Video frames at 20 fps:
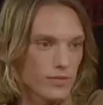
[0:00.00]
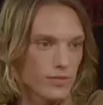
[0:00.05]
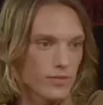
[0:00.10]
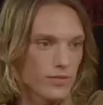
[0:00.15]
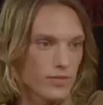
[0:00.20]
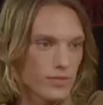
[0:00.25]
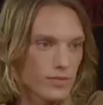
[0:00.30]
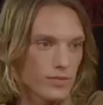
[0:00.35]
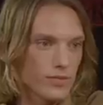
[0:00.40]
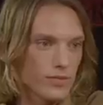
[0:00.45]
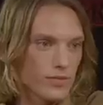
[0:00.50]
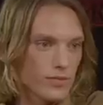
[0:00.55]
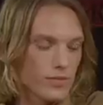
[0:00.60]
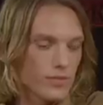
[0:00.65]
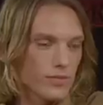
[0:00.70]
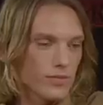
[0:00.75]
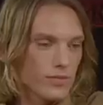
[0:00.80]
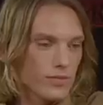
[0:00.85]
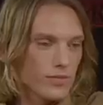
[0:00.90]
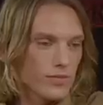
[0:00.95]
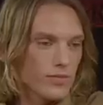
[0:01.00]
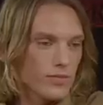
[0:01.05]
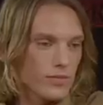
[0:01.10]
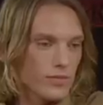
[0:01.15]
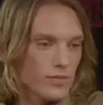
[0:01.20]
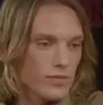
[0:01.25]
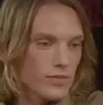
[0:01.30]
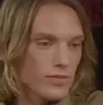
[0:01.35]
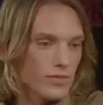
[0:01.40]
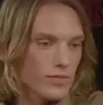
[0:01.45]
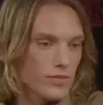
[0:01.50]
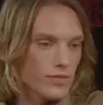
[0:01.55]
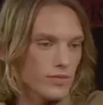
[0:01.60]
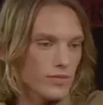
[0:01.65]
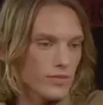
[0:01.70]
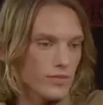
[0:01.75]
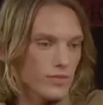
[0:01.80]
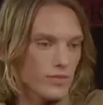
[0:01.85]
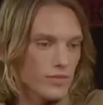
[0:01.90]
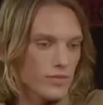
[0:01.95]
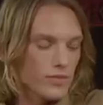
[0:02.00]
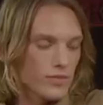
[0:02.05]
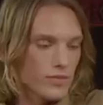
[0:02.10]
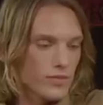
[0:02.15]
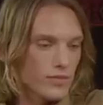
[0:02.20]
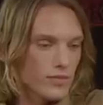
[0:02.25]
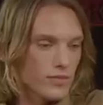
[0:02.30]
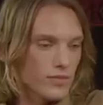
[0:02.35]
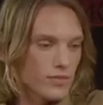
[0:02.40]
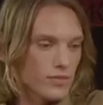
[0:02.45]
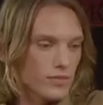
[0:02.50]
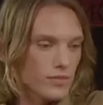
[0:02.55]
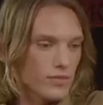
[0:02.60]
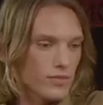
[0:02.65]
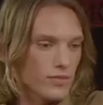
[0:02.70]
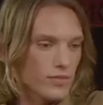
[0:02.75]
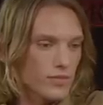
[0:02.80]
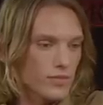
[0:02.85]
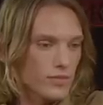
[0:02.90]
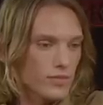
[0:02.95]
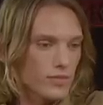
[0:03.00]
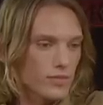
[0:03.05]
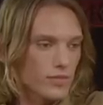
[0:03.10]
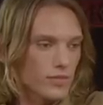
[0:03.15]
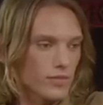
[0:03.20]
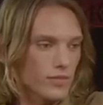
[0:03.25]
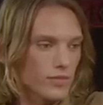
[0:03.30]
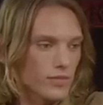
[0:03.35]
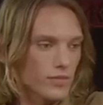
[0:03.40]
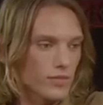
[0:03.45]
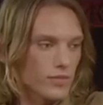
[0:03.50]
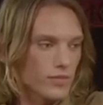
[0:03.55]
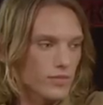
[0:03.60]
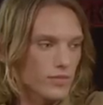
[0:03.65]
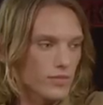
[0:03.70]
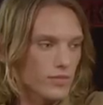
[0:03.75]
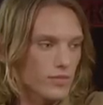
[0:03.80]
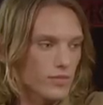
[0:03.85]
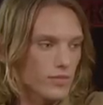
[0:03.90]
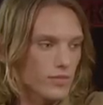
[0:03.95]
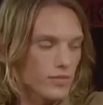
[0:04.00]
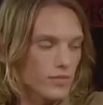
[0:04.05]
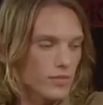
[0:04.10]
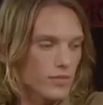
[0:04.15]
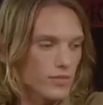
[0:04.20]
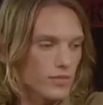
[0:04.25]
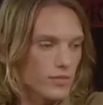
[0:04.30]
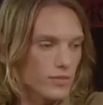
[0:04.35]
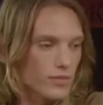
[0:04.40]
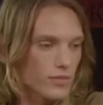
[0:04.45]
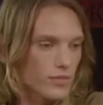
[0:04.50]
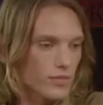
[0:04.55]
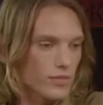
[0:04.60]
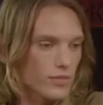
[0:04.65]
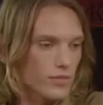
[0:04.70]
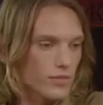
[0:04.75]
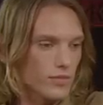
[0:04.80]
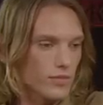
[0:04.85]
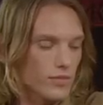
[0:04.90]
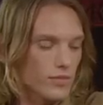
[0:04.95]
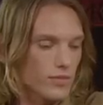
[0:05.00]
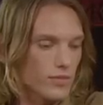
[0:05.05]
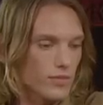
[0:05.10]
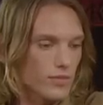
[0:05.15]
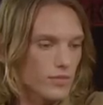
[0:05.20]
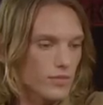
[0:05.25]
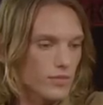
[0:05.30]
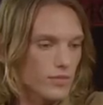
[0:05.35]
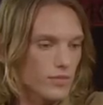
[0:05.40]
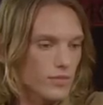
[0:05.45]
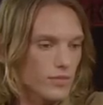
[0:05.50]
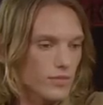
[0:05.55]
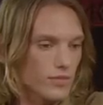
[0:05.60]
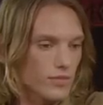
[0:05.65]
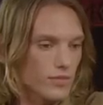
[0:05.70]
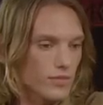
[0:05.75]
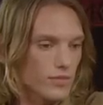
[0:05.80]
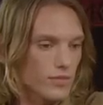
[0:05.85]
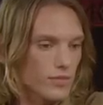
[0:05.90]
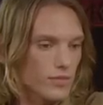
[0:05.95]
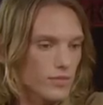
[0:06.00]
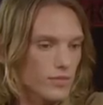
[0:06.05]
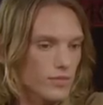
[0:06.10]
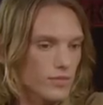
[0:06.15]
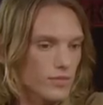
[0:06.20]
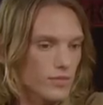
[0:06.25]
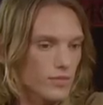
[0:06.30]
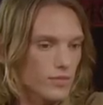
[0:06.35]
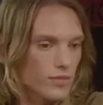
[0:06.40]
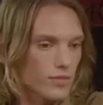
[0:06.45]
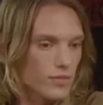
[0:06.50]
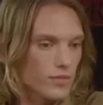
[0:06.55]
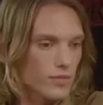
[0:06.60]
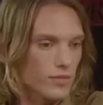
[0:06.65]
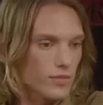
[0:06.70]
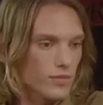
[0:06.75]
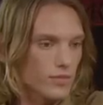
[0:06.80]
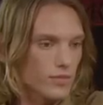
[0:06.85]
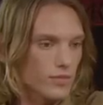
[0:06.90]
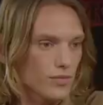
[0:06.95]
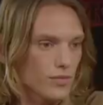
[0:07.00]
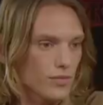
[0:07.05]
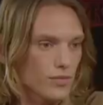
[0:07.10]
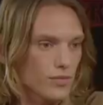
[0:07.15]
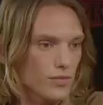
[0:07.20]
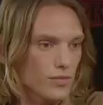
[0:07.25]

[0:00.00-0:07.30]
This person isn't speaking.